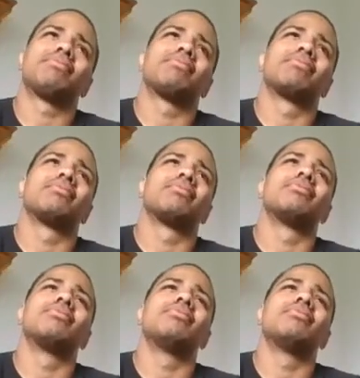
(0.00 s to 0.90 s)

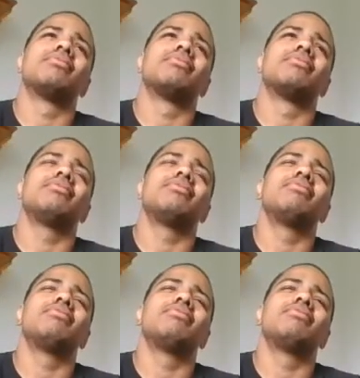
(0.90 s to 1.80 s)

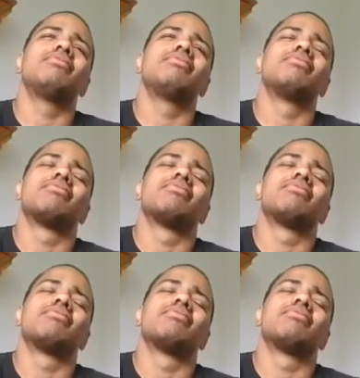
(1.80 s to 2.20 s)
Nobody speaks.